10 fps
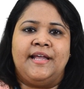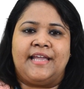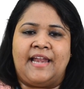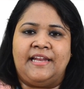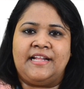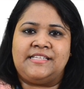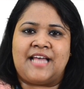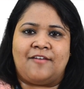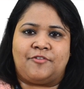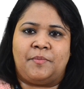Candidates
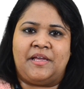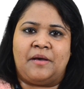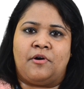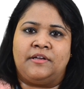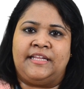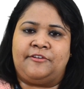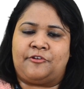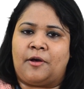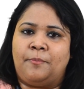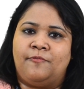have to be among the
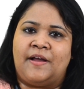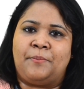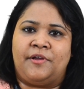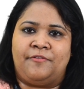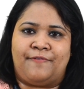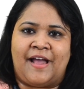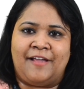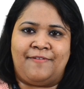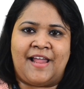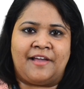top
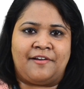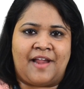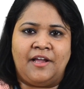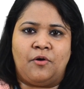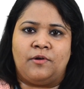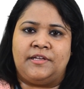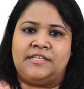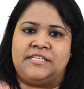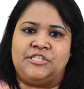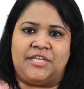1.5 lakh rank
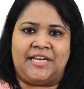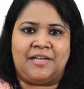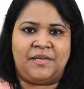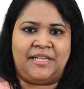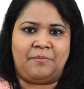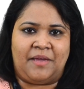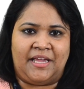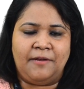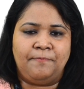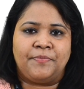holders in JEE
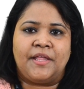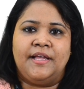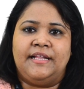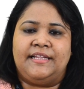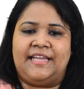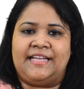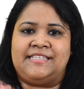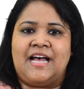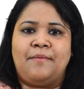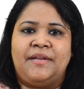Main. The
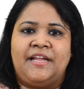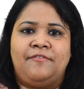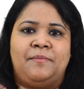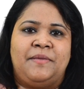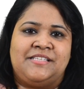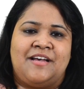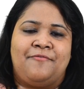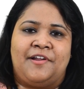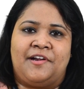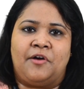exam date will be
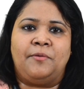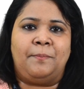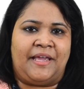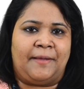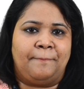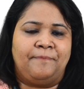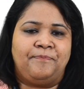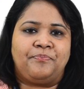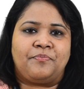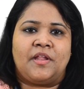somewhere around May.
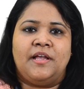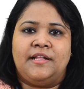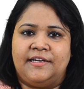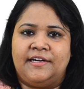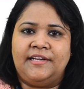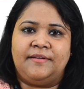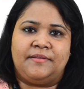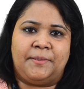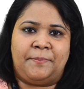Third, the